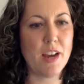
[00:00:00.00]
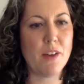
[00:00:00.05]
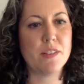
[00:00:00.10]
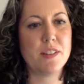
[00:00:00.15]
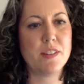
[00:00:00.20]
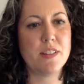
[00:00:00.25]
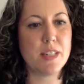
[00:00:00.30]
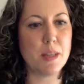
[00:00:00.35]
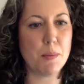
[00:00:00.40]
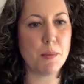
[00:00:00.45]
It's
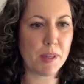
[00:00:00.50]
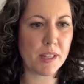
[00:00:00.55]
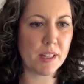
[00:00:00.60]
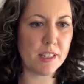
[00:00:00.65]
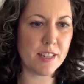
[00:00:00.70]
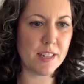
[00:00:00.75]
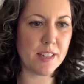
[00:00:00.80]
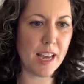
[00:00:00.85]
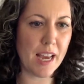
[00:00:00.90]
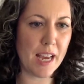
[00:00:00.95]
typically
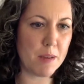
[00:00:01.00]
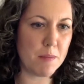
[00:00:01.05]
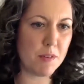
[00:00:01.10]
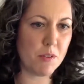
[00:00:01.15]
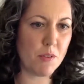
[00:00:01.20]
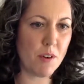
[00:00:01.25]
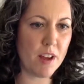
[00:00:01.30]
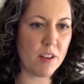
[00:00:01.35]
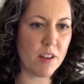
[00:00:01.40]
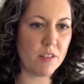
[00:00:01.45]
timed
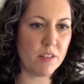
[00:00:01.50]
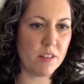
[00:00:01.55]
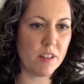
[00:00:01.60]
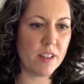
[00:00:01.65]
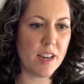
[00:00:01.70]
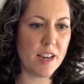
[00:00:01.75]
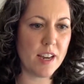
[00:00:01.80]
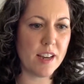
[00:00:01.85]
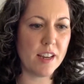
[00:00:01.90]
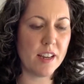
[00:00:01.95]
around
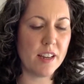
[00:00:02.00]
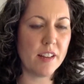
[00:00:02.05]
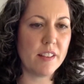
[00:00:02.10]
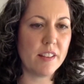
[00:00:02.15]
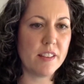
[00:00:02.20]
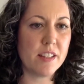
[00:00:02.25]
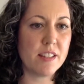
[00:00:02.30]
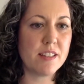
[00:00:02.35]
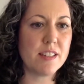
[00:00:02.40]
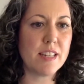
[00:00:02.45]

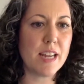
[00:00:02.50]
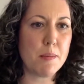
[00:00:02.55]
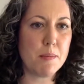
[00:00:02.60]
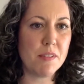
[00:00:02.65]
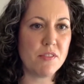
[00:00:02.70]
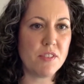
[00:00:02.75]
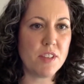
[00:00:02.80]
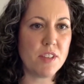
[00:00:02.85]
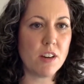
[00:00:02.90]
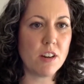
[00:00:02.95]
this time
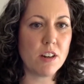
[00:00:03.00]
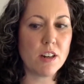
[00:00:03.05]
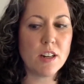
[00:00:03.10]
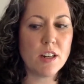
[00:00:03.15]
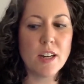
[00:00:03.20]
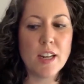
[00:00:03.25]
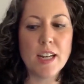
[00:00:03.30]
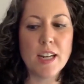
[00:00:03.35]
of year,